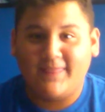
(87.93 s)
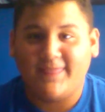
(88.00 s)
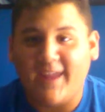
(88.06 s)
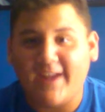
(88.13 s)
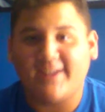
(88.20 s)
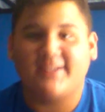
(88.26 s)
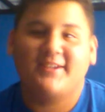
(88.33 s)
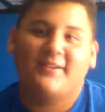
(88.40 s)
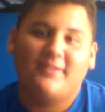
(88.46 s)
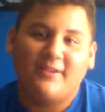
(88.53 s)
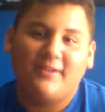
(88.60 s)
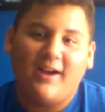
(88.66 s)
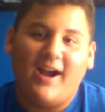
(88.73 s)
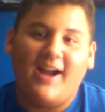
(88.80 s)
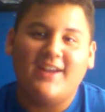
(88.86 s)
Thank
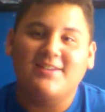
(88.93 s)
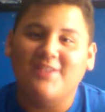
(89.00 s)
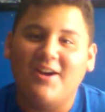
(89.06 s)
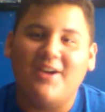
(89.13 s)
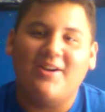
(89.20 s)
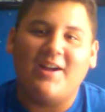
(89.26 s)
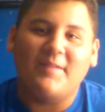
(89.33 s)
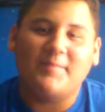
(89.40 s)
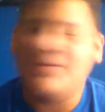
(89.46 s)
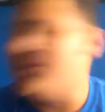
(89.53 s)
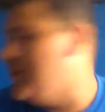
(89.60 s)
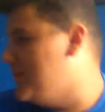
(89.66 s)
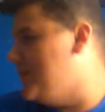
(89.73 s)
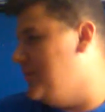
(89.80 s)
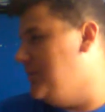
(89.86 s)
you. I know I'm
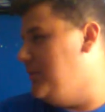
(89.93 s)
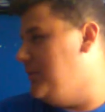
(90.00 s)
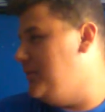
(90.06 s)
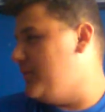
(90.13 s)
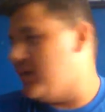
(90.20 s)
so cool